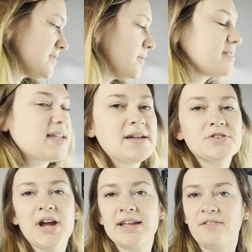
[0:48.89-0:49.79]
So instead of
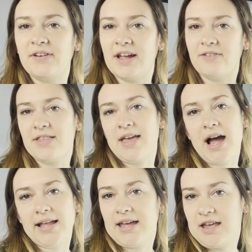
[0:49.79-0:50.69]
trying to fit everything
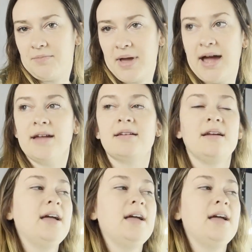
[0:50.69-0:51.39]
on a heat mat